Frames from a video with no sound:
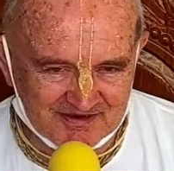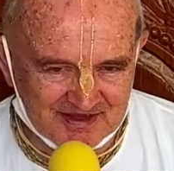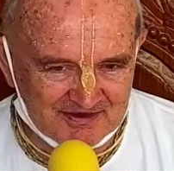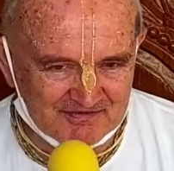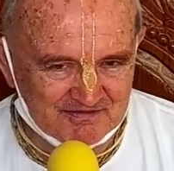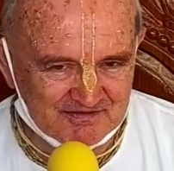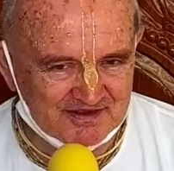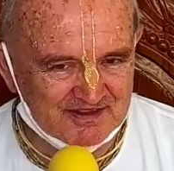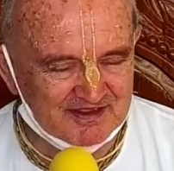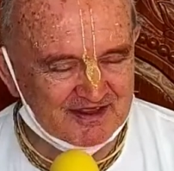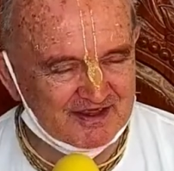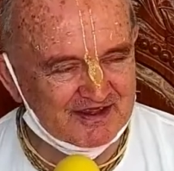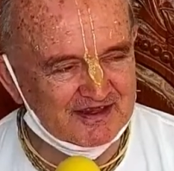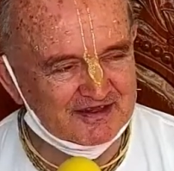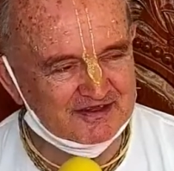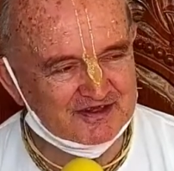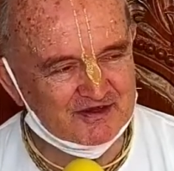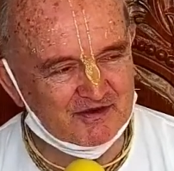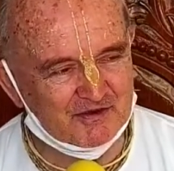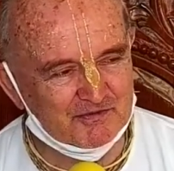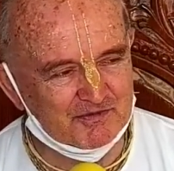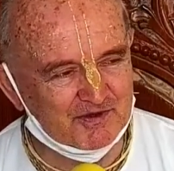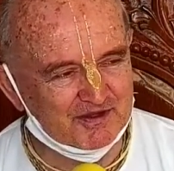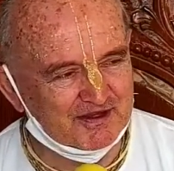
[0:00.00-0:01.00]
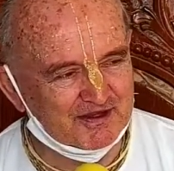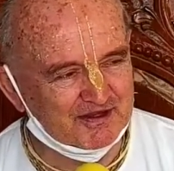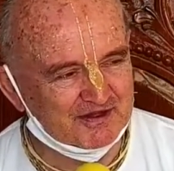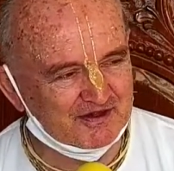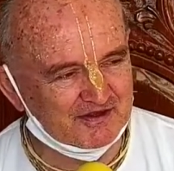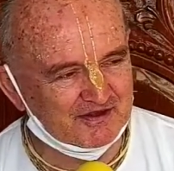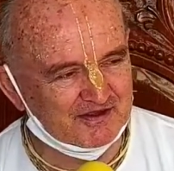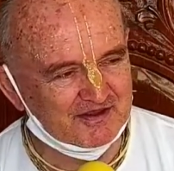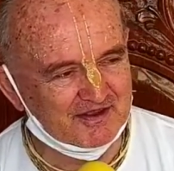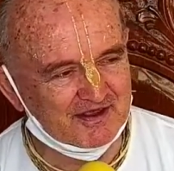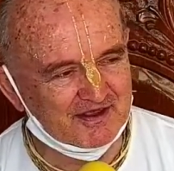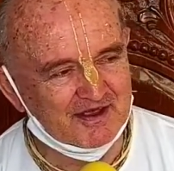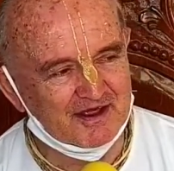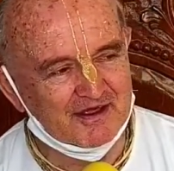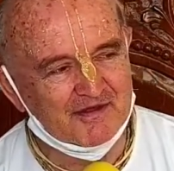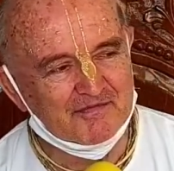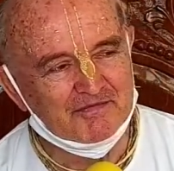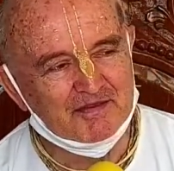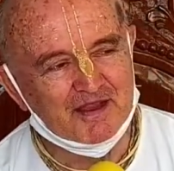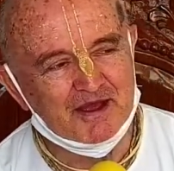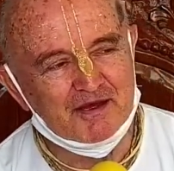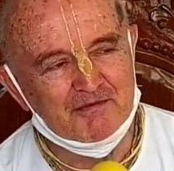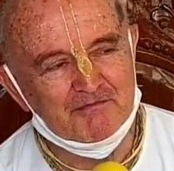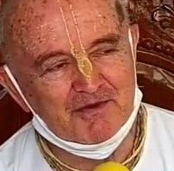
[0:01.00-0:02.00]
there is competition,
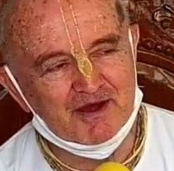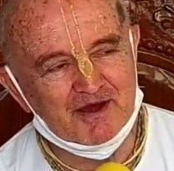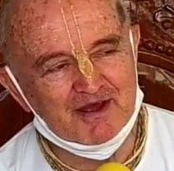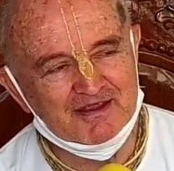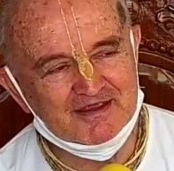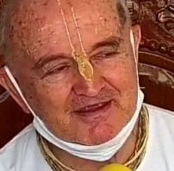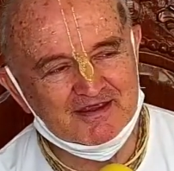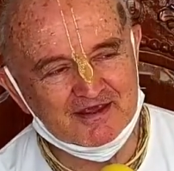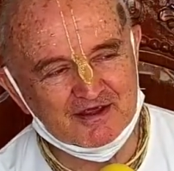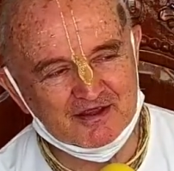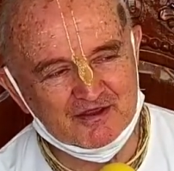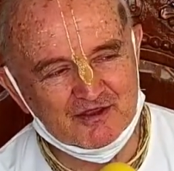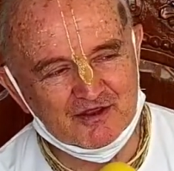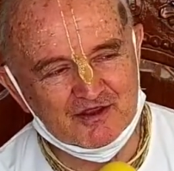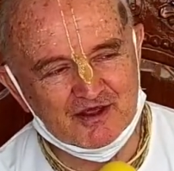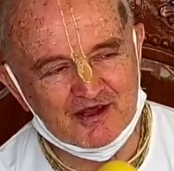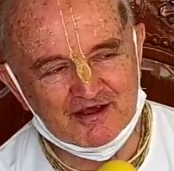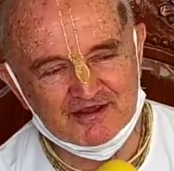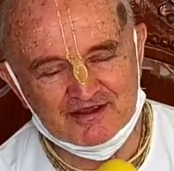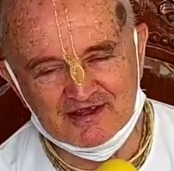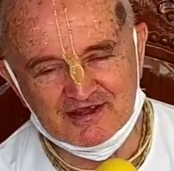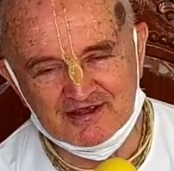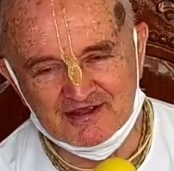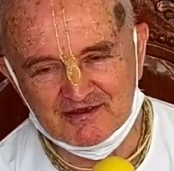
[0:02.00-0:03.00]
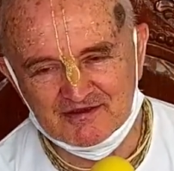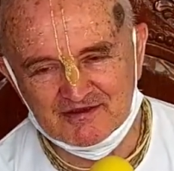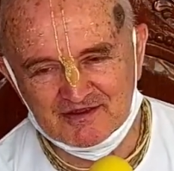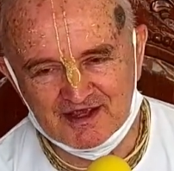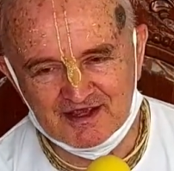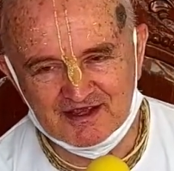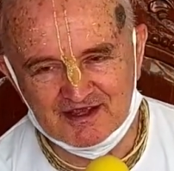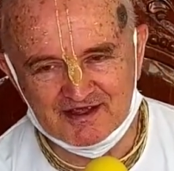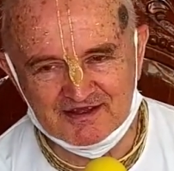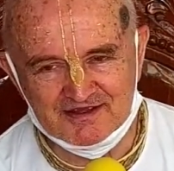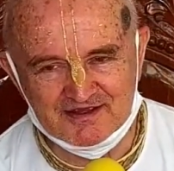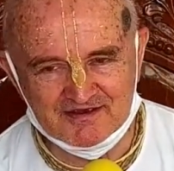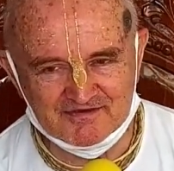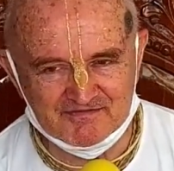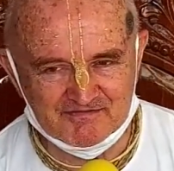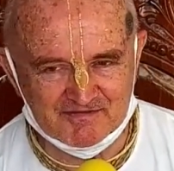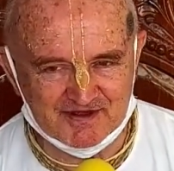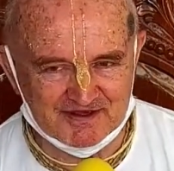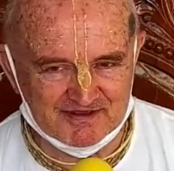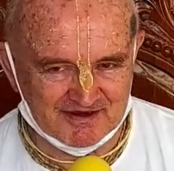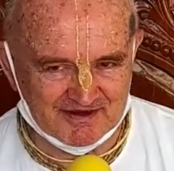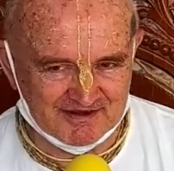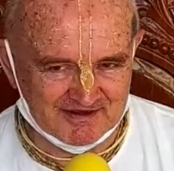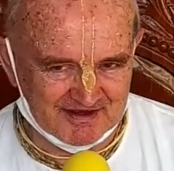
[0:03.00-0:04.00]
but not in a negative manner.
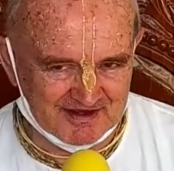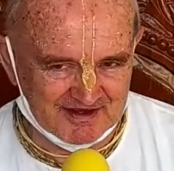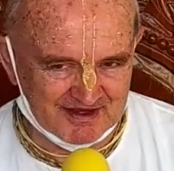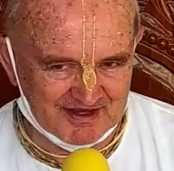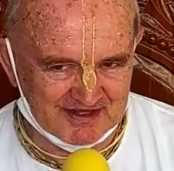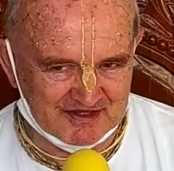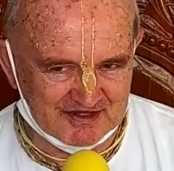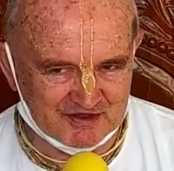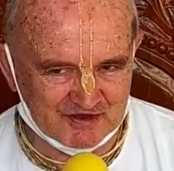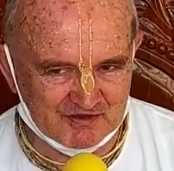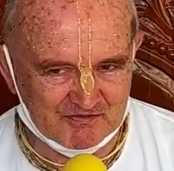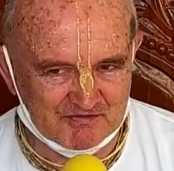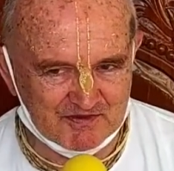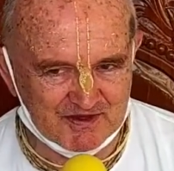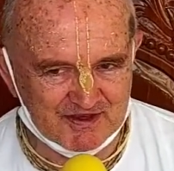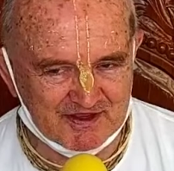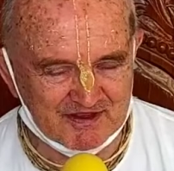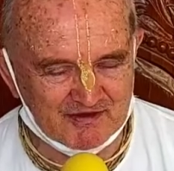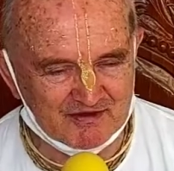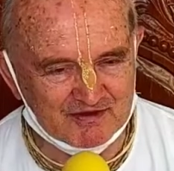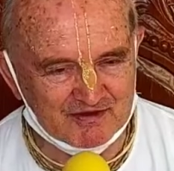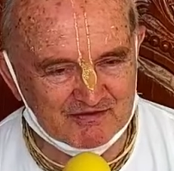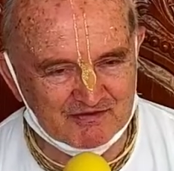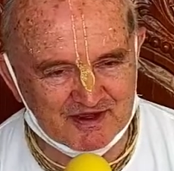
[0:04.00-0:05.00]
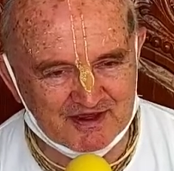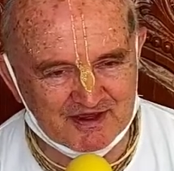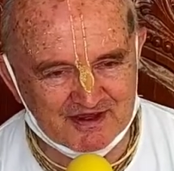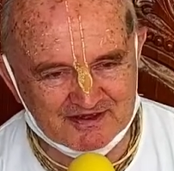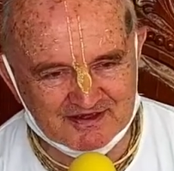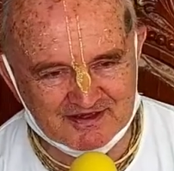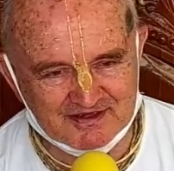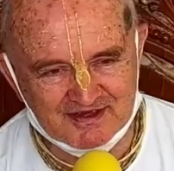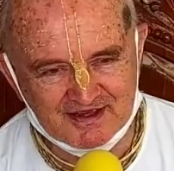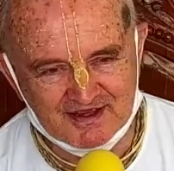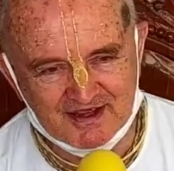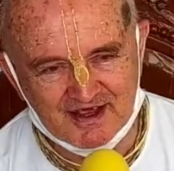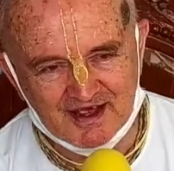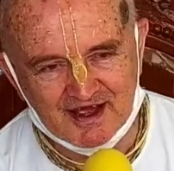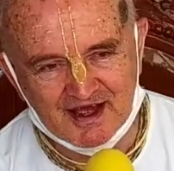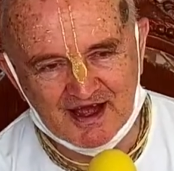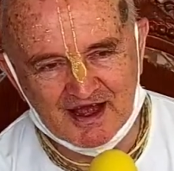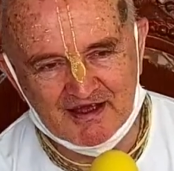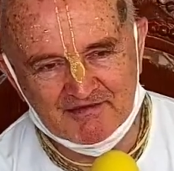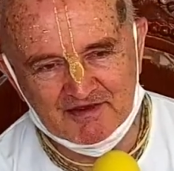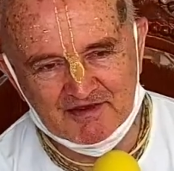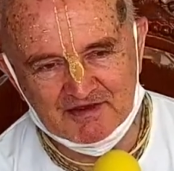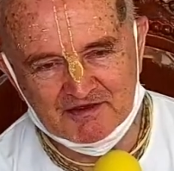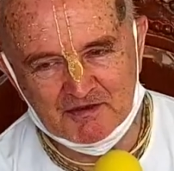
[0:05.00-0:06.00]
It should be always
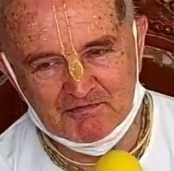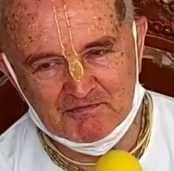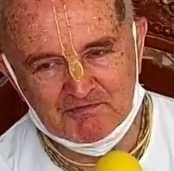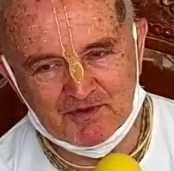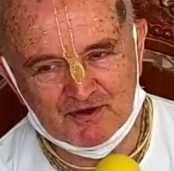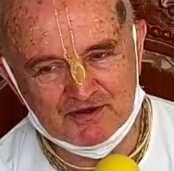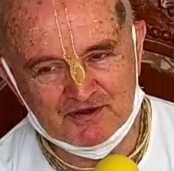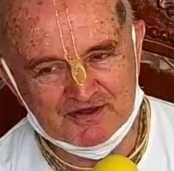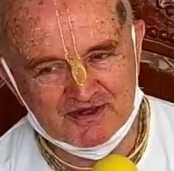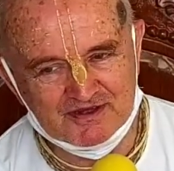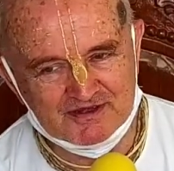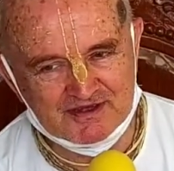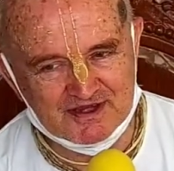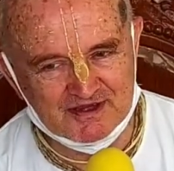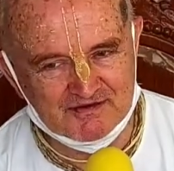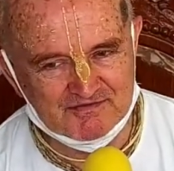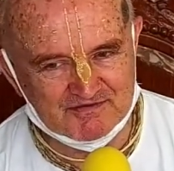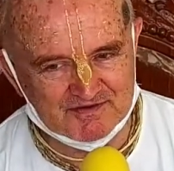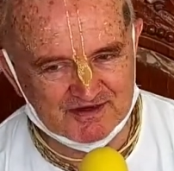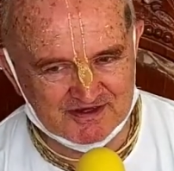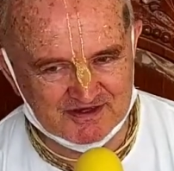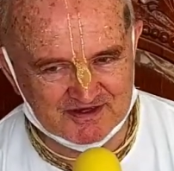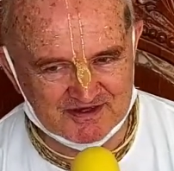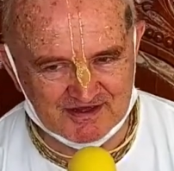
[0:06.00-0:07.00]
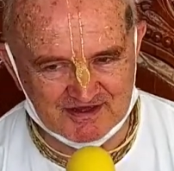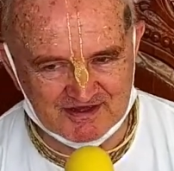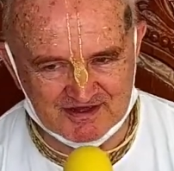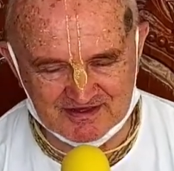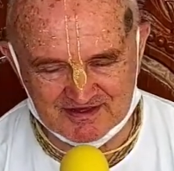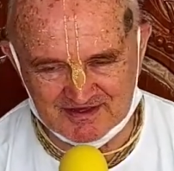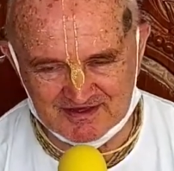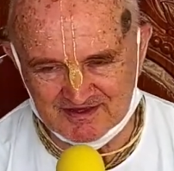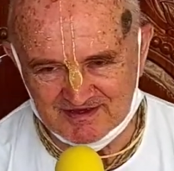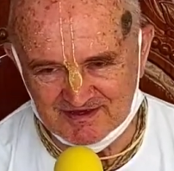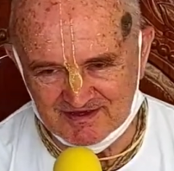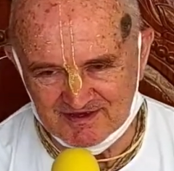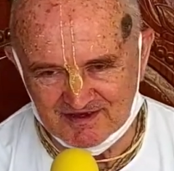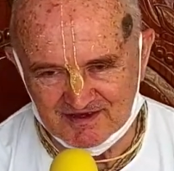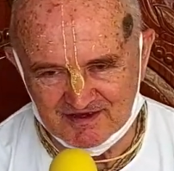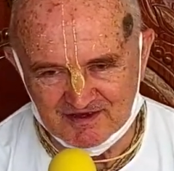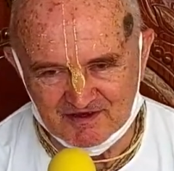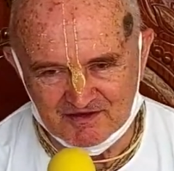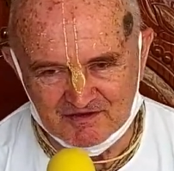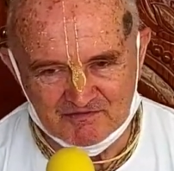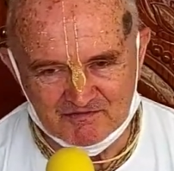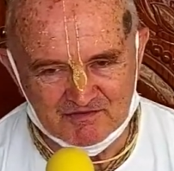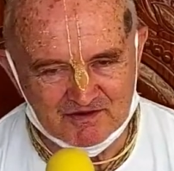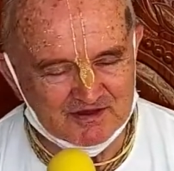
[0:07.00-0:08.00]
having a positive result
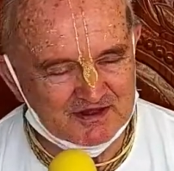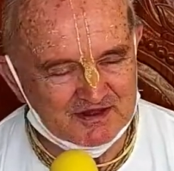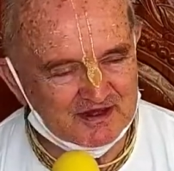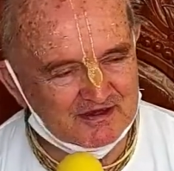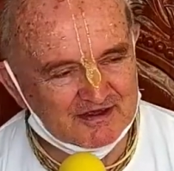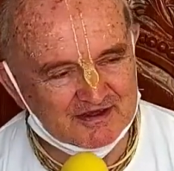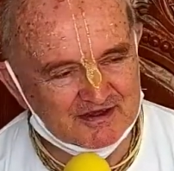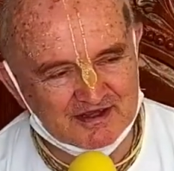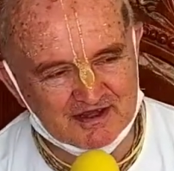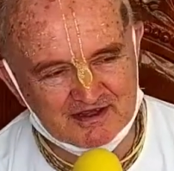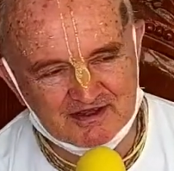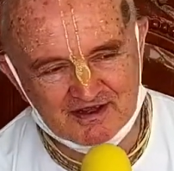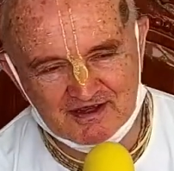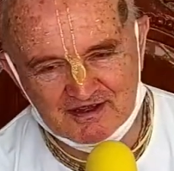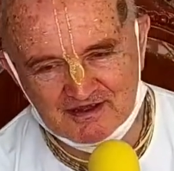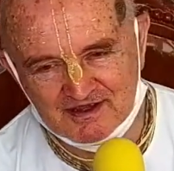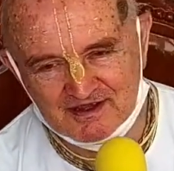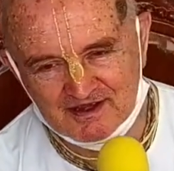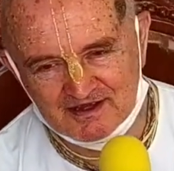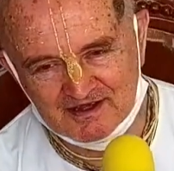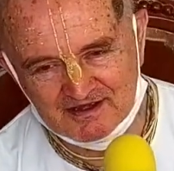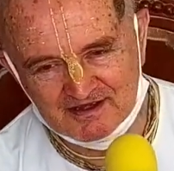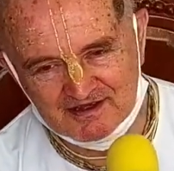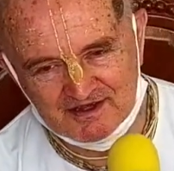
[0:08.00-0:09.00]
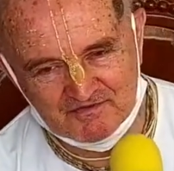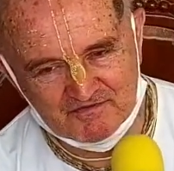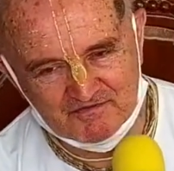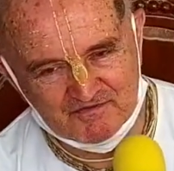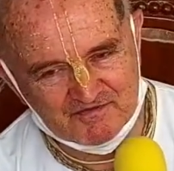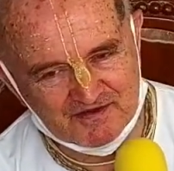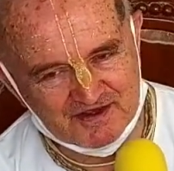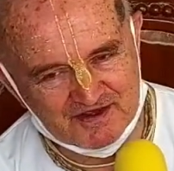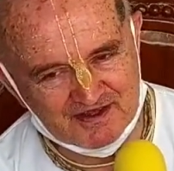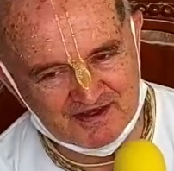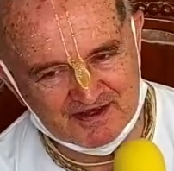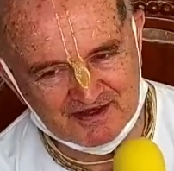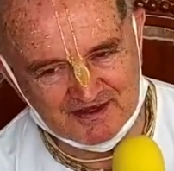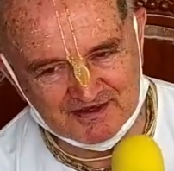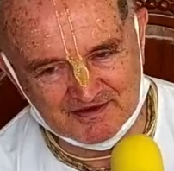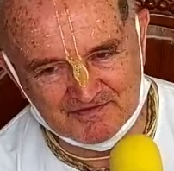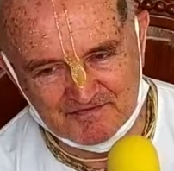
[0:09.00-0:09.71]
without any negative feeling.